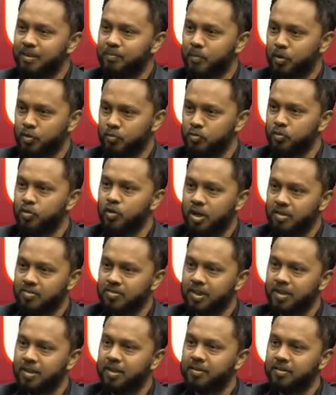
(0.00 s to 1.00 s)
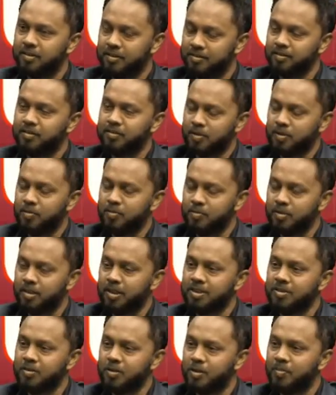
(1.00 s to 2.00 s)
Because we're not outside London, so yeah.
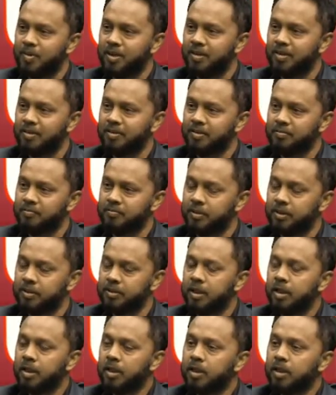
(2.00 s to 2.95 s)
let's talk about London first.